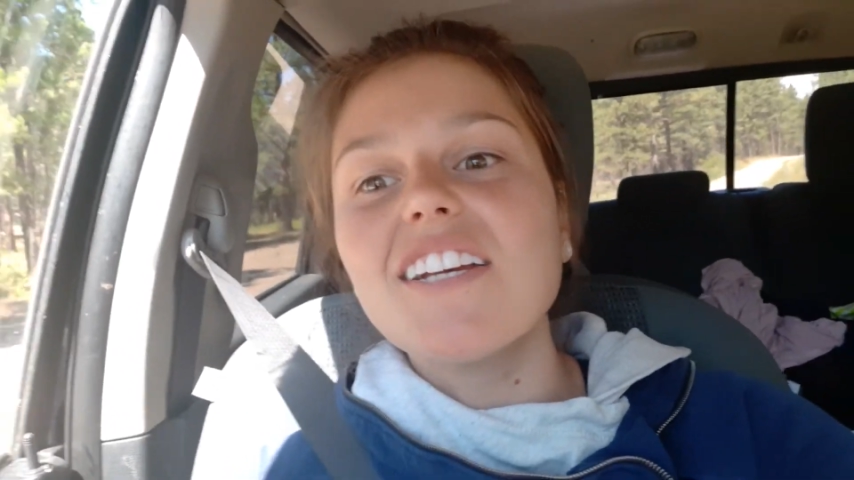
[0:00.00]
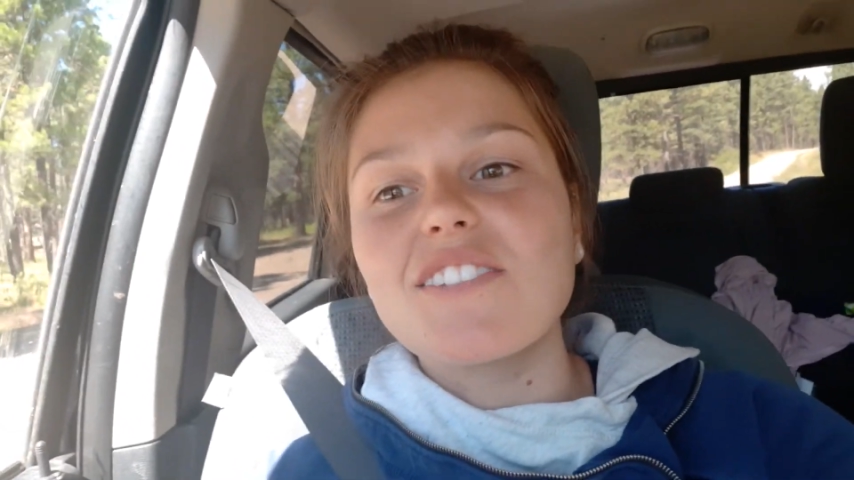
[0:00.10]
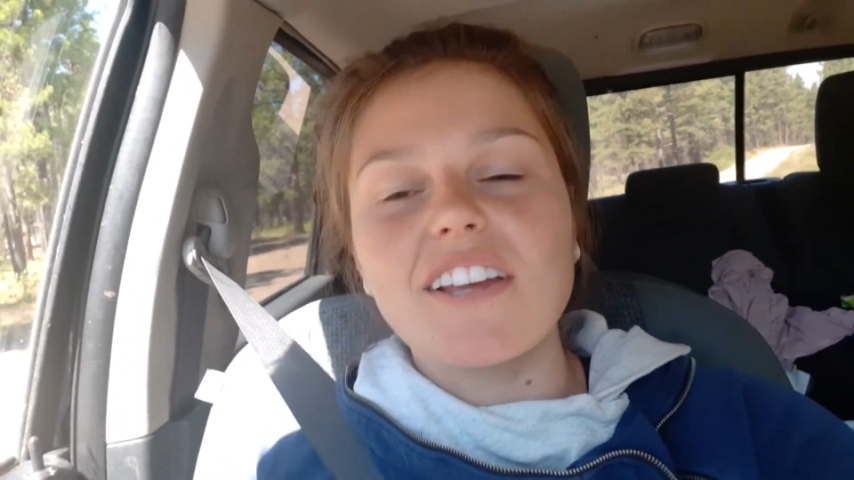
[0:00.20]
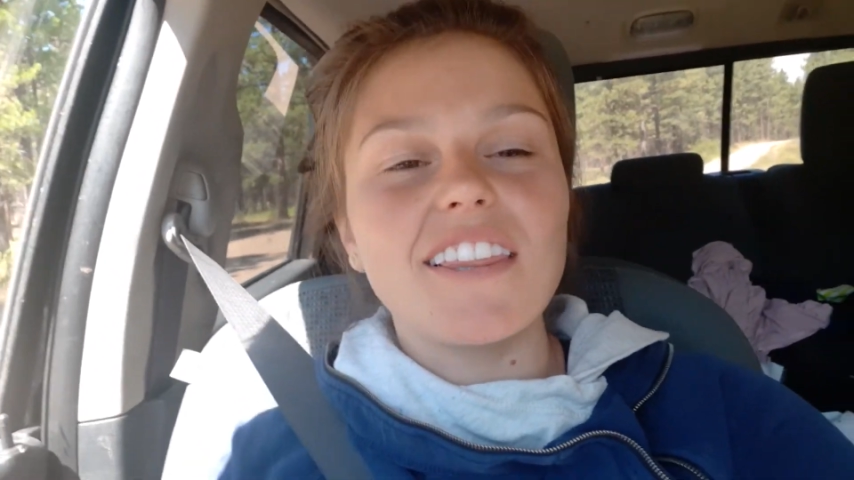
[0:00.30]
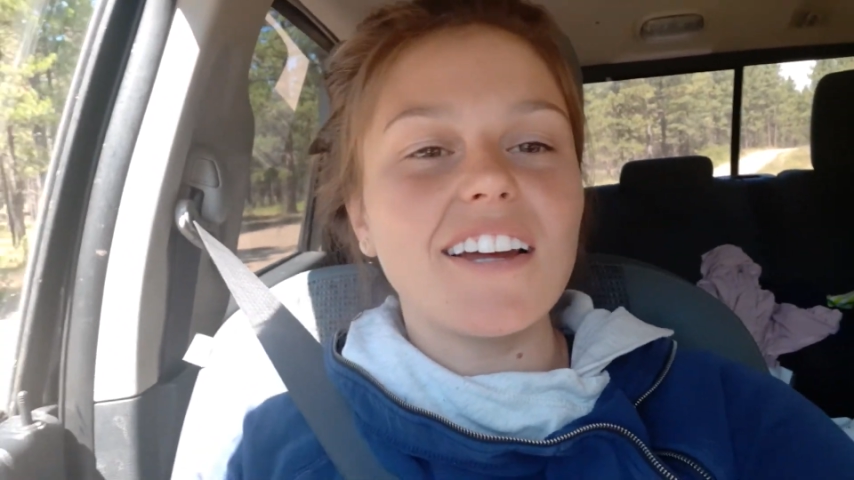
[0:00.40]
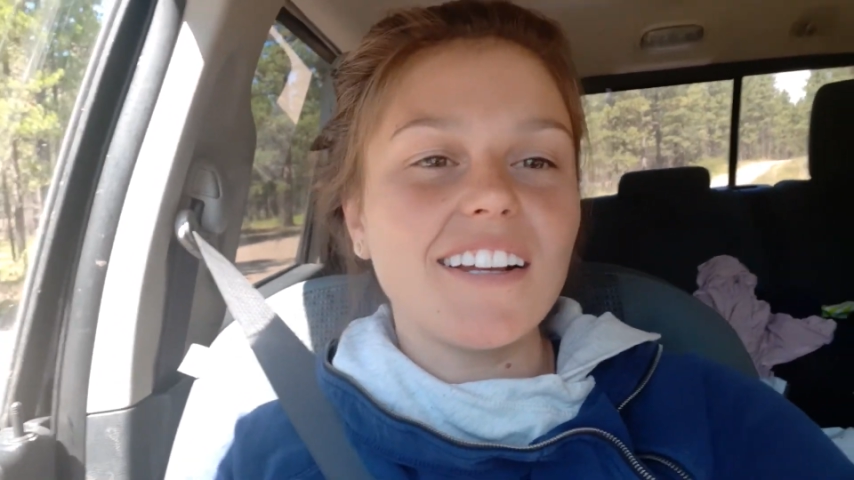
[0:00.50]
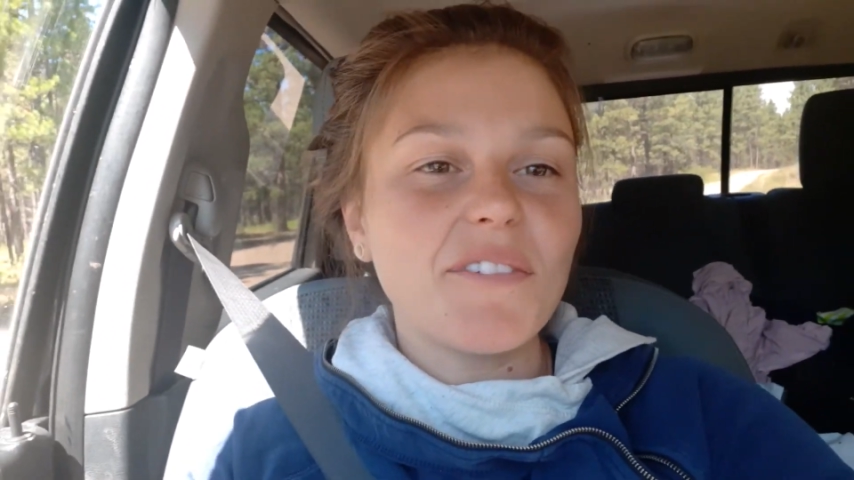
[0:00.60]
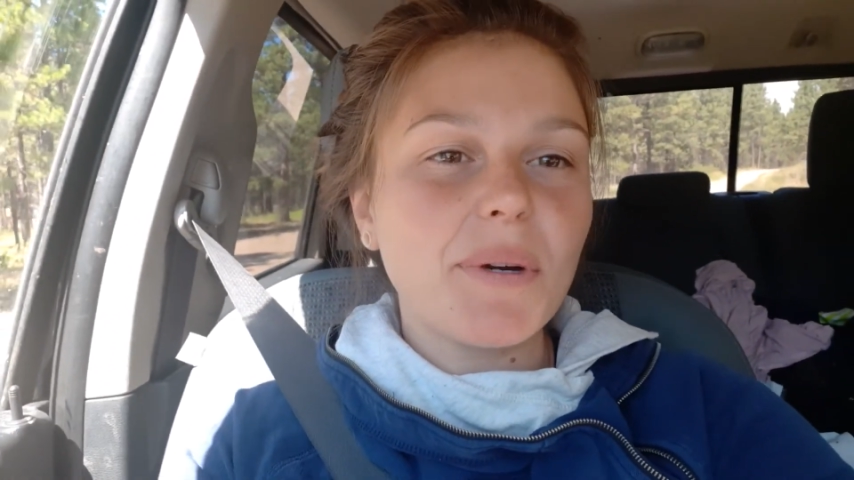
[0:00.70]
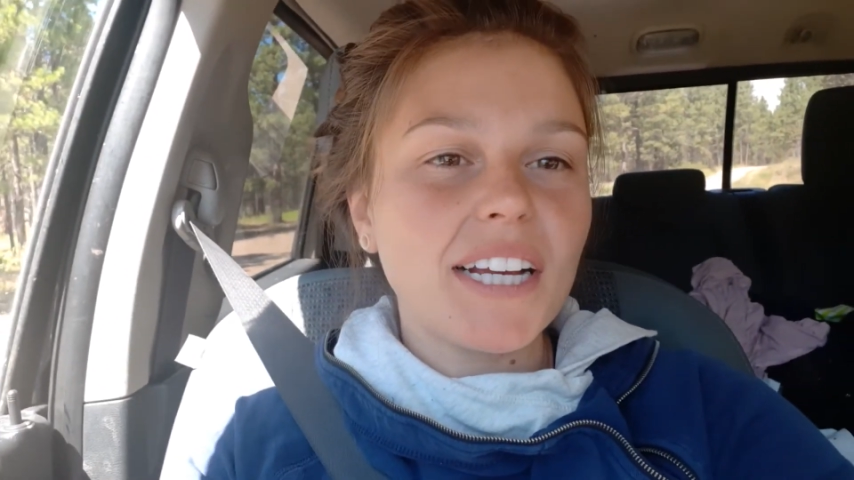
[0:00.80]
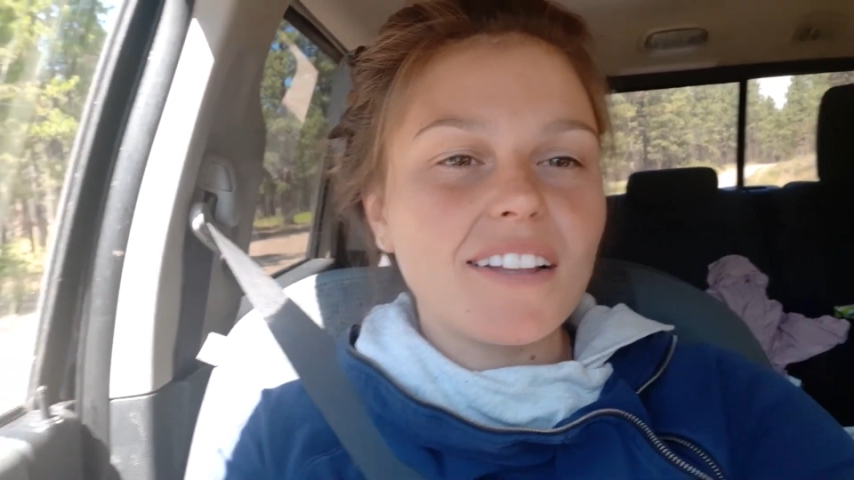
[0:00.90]
So I thought
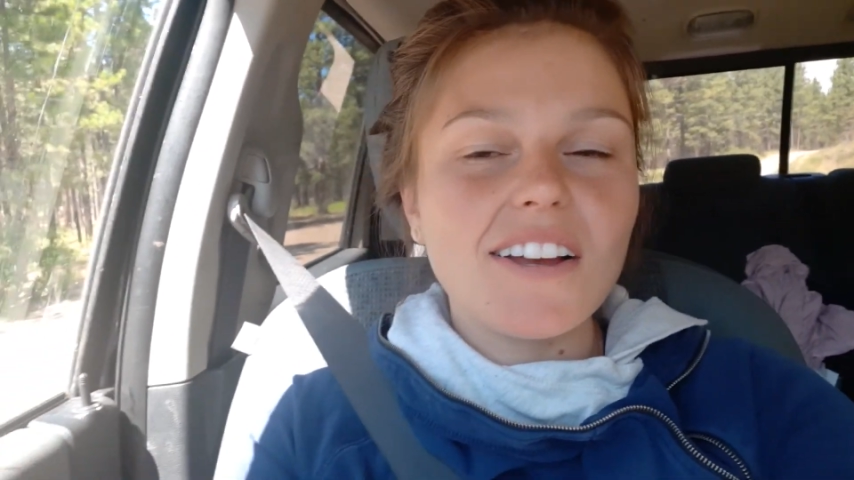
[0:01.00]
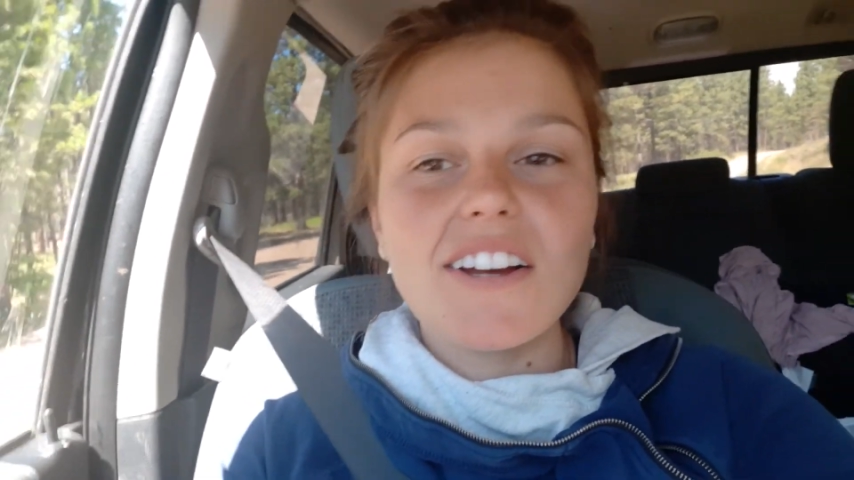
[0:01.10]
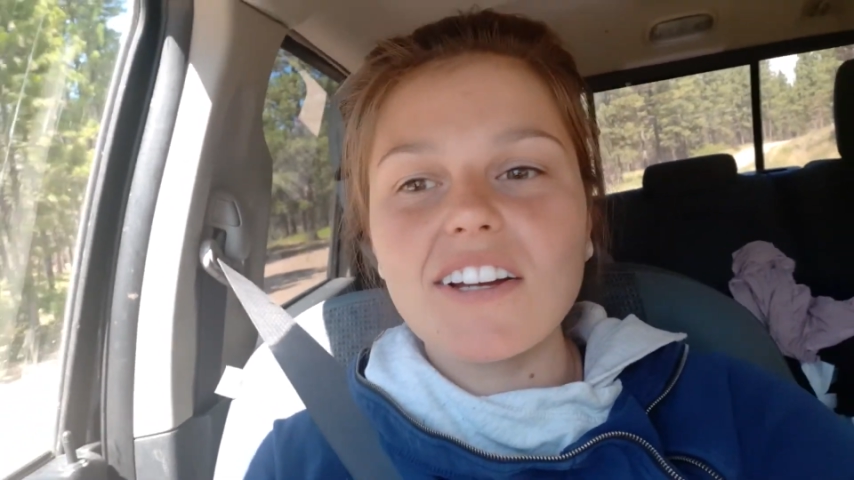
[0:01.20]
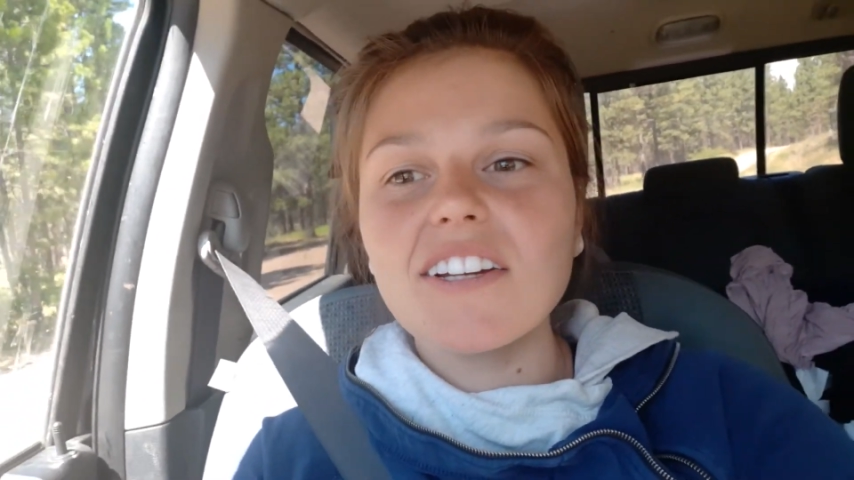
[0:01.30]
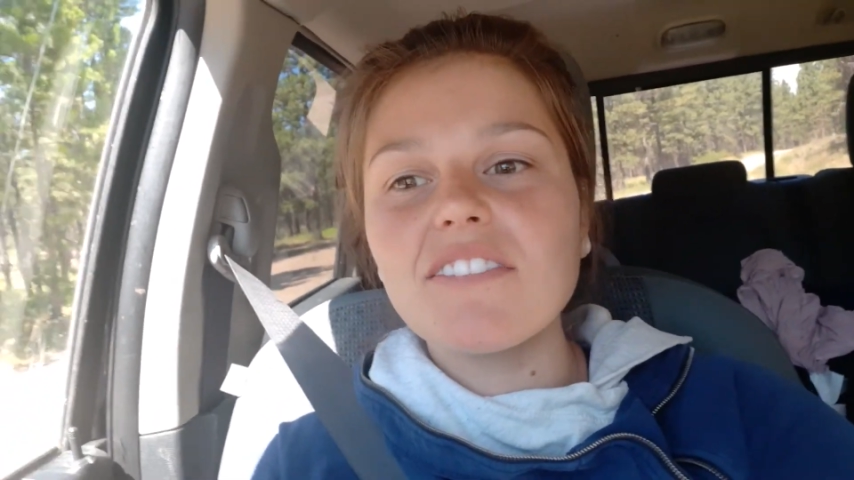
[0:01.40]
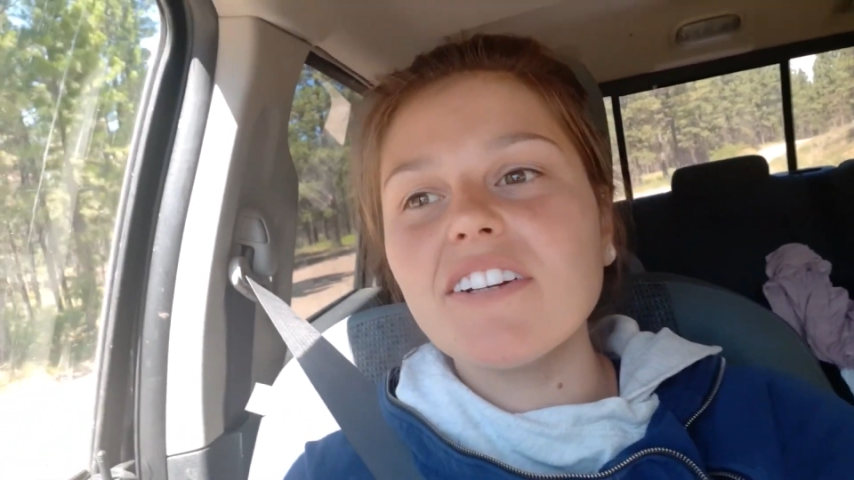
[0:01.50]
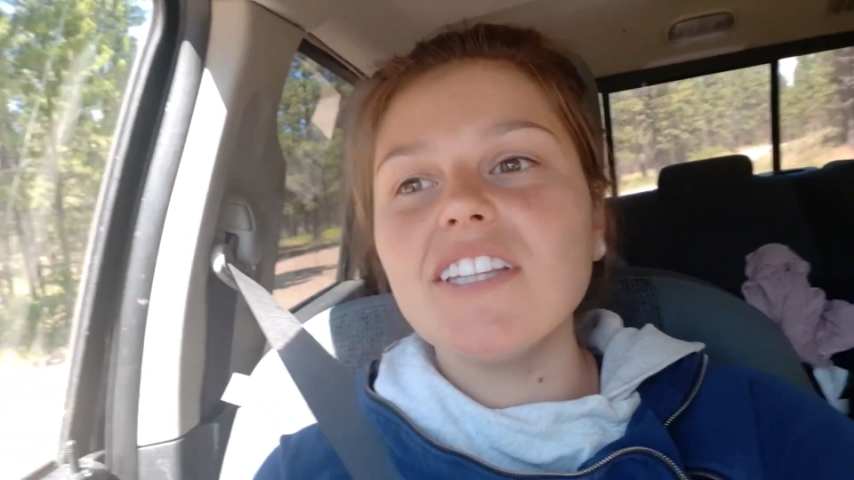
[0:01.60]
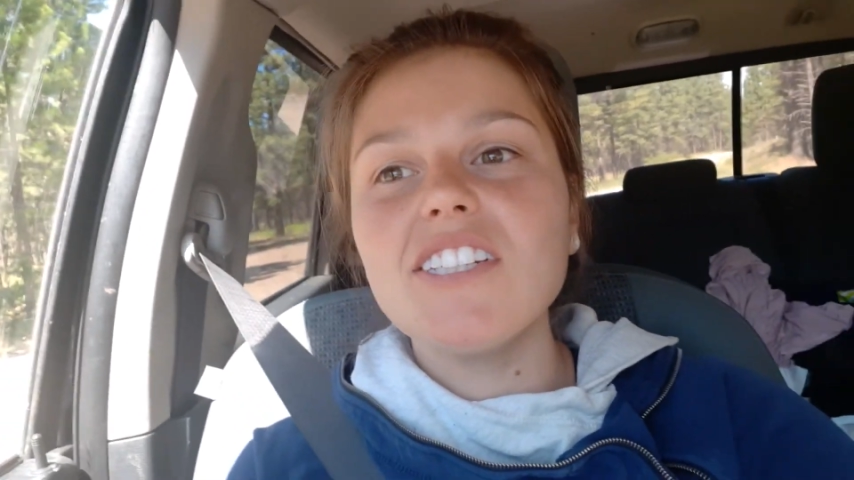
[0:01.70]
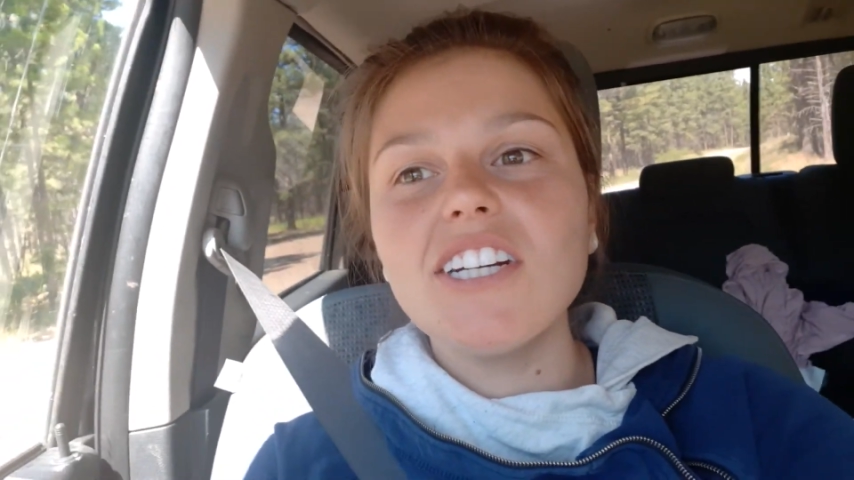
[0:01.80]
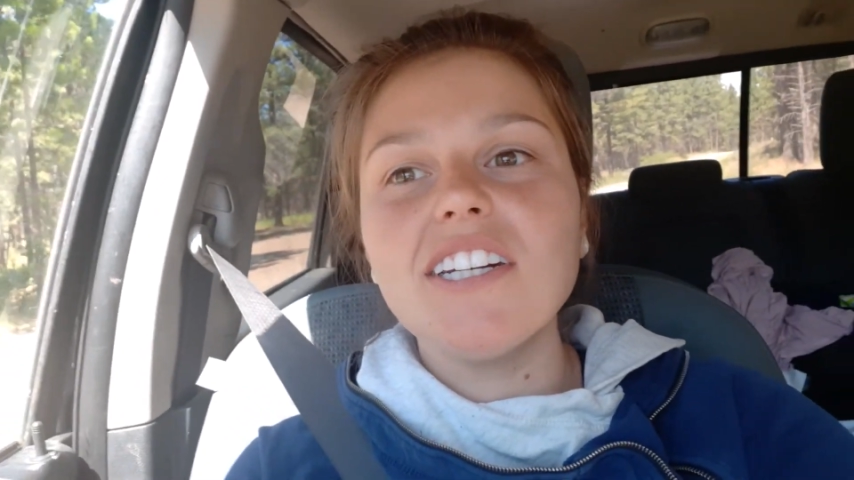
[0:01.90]
I'd bring along for
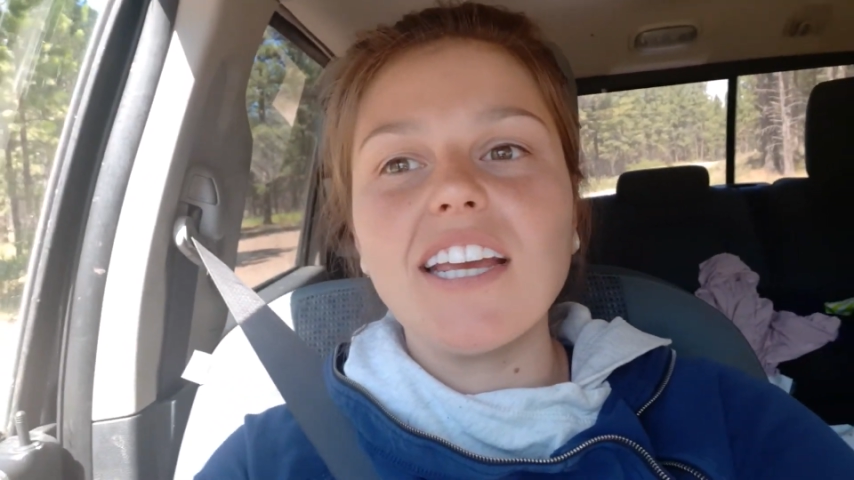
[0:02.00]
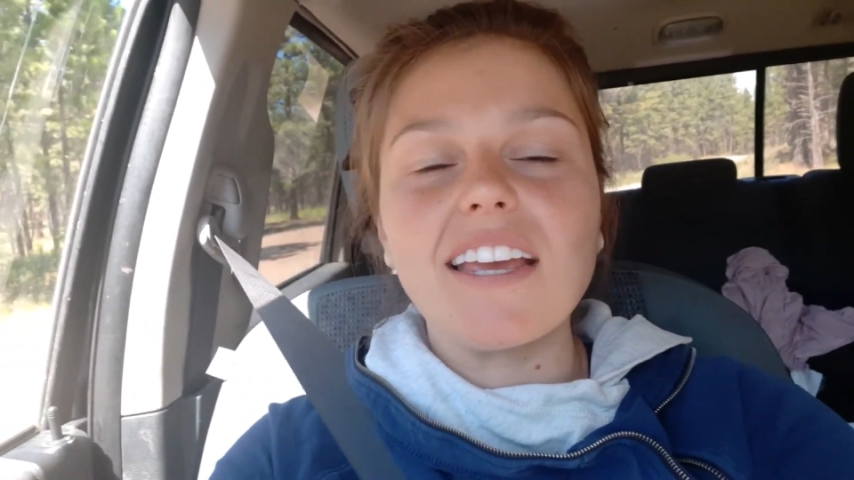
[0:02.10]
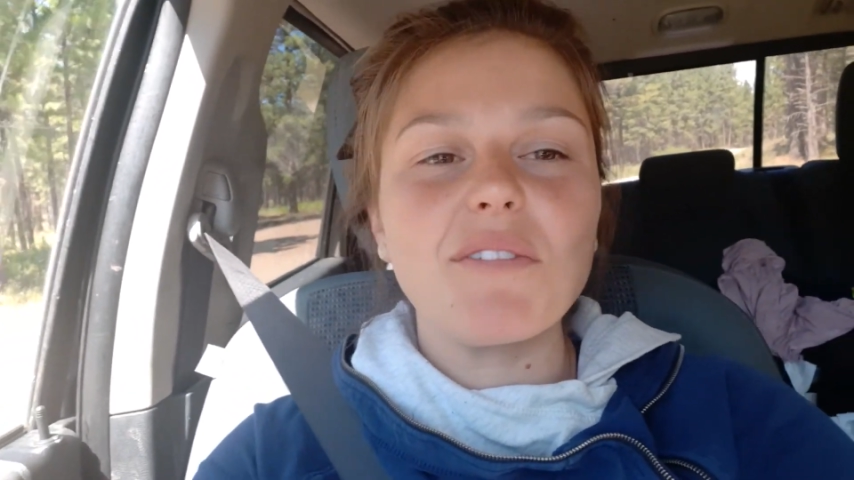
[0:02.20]
the journey.